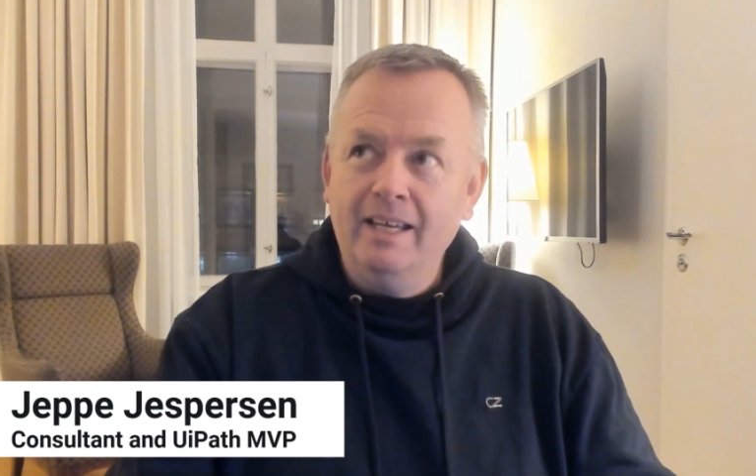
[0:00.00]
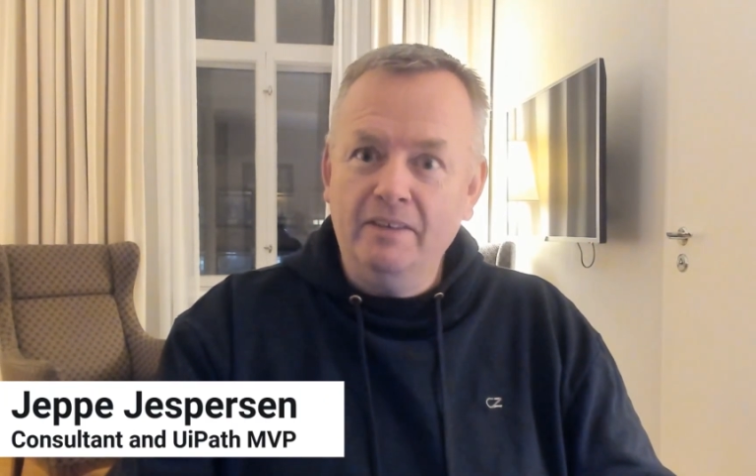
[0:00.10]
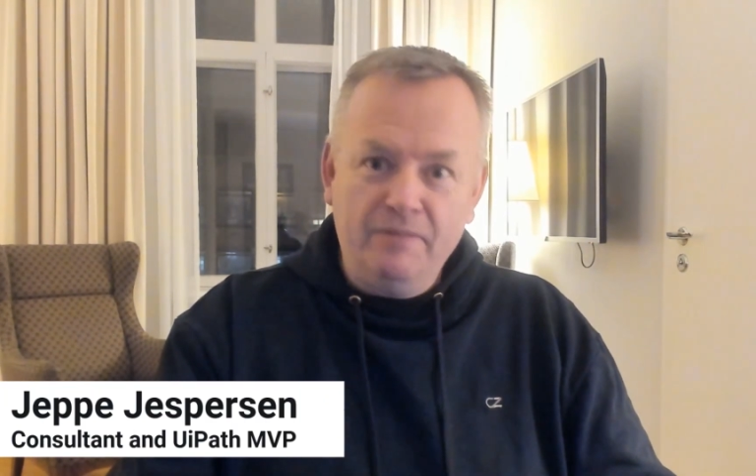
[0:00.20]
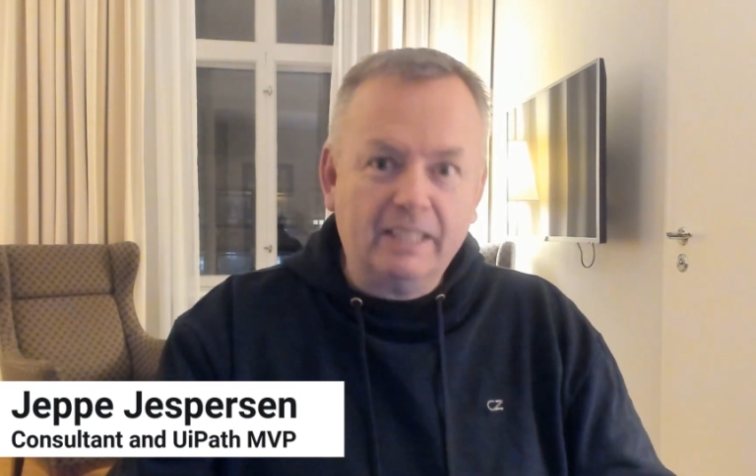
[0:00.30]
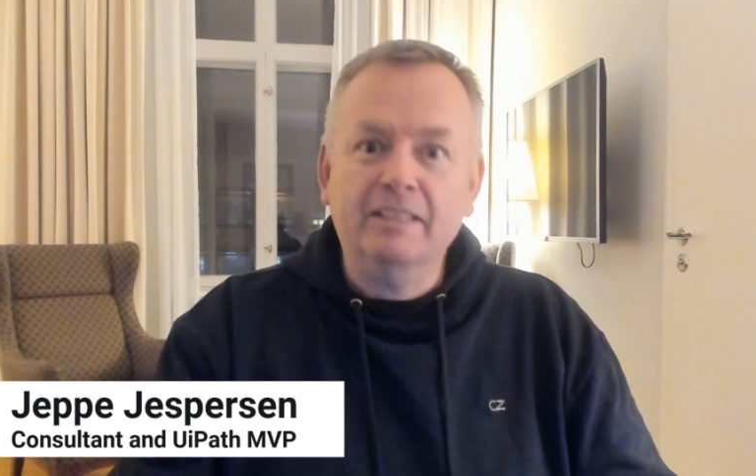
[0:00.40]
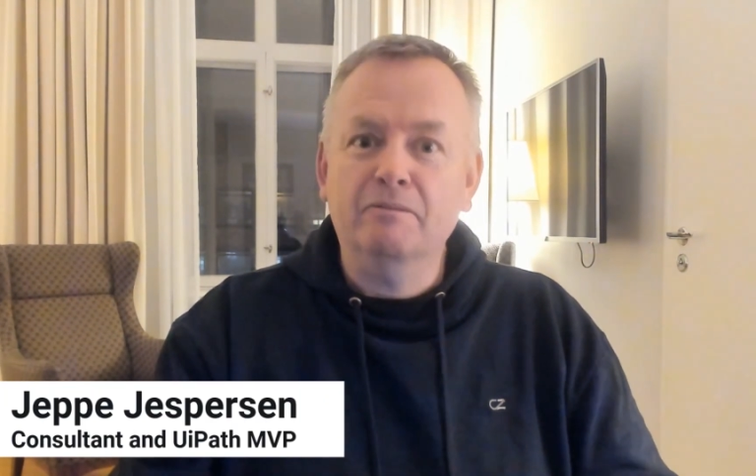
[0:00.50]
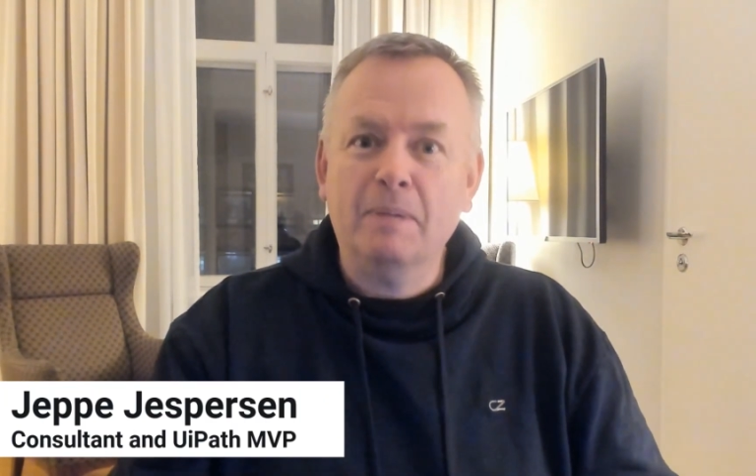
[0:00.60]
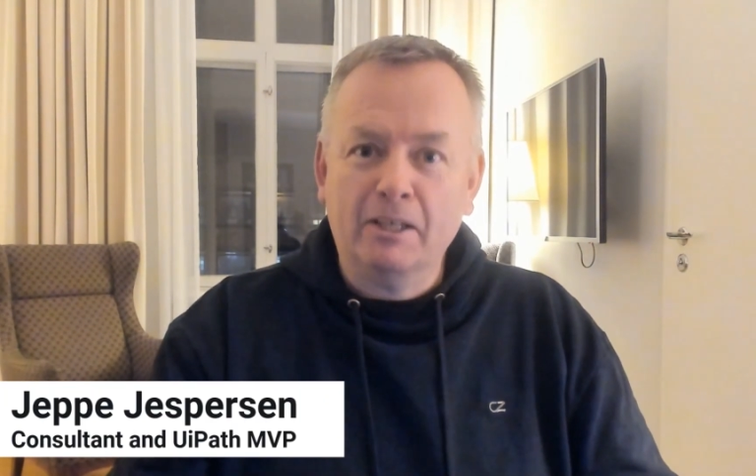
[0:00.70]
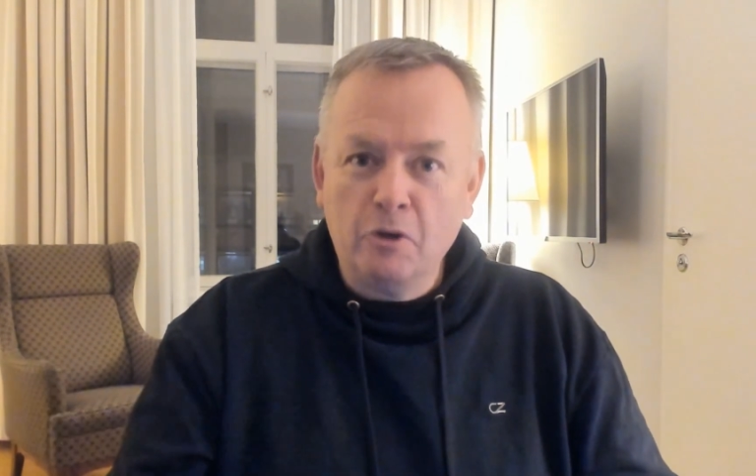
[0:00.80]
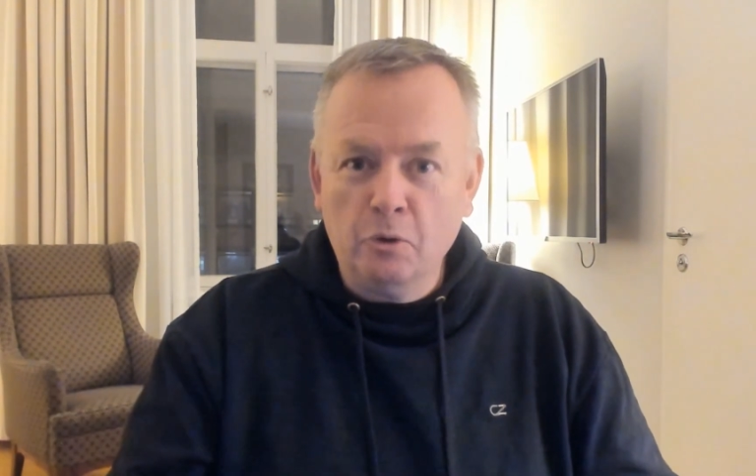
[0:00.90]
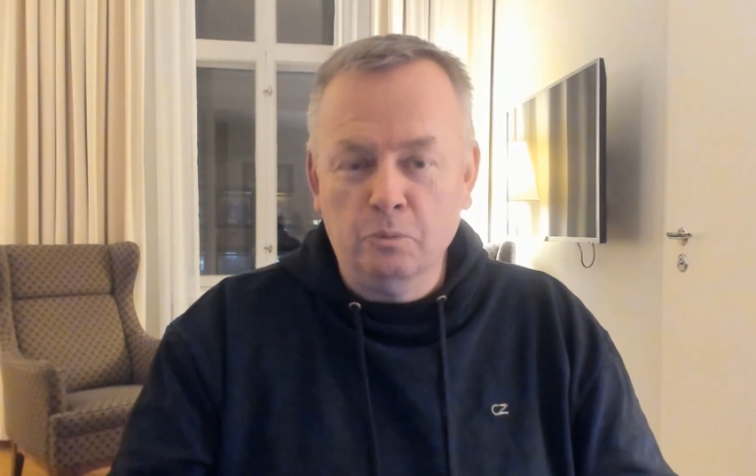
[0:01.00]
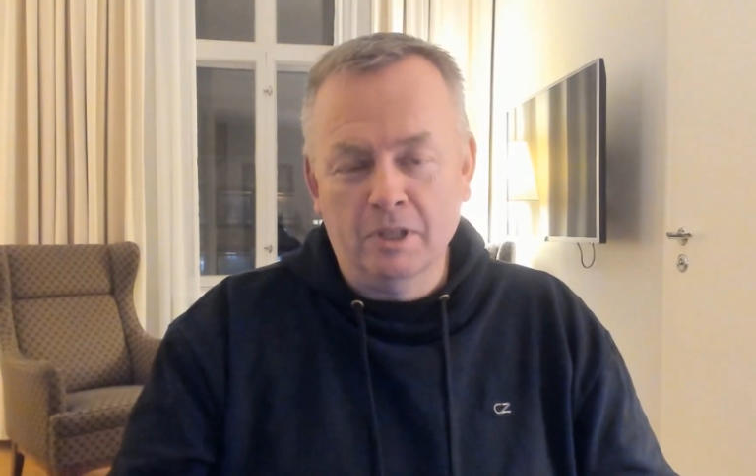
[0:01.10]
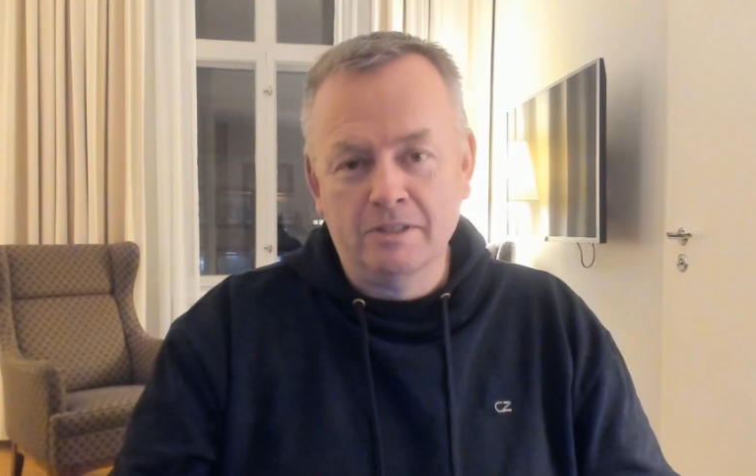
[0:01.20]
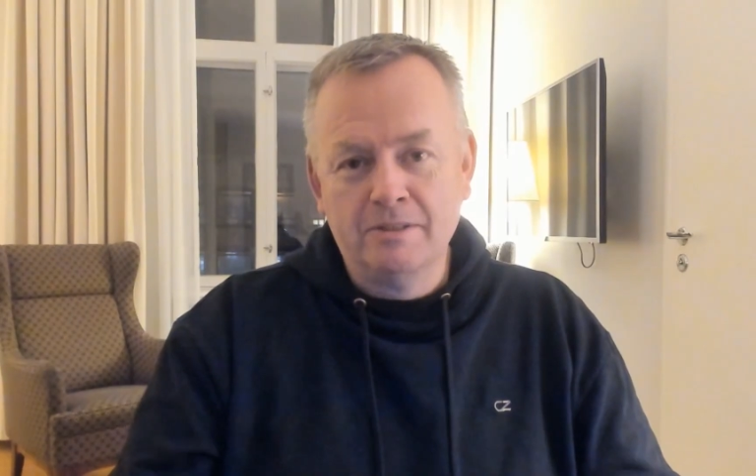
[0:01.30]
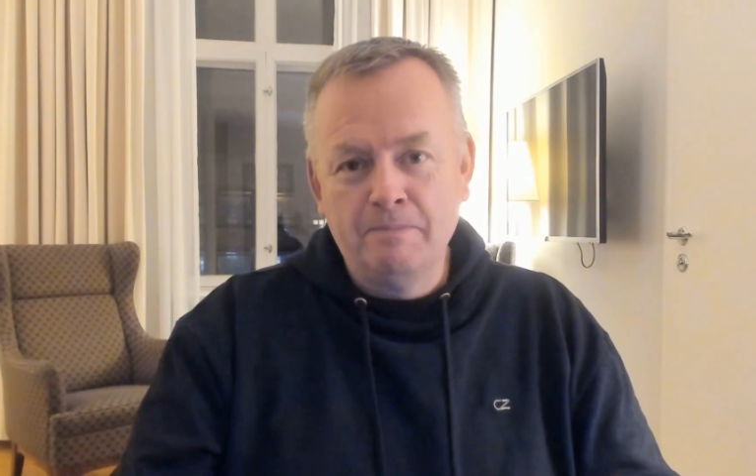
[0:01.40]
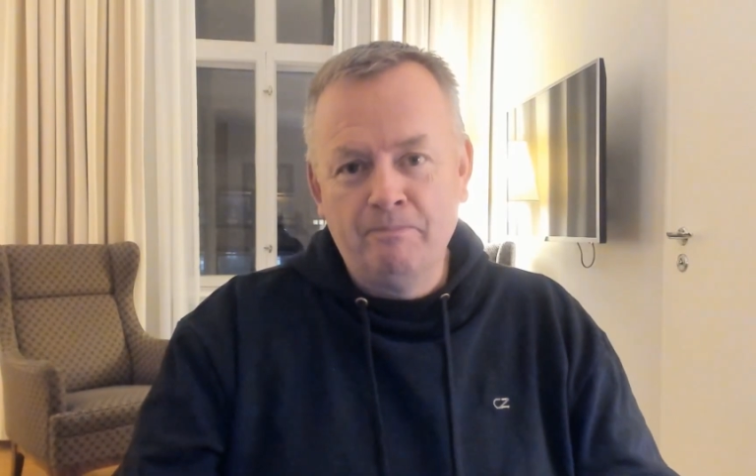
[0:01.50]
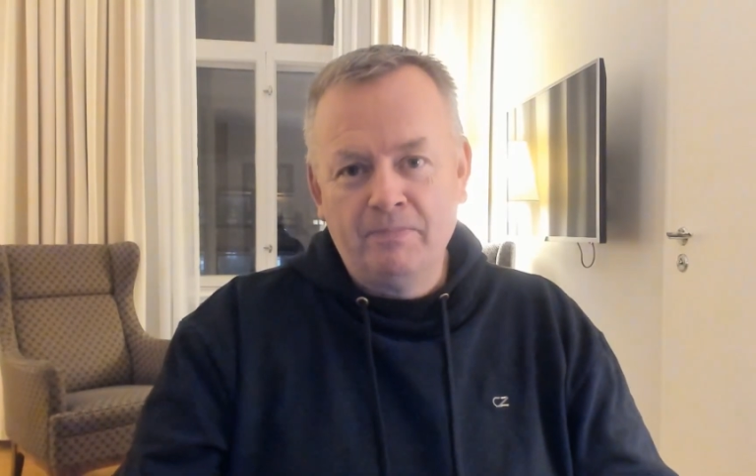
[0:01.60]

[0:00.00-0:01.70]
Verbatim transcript: effective my code was.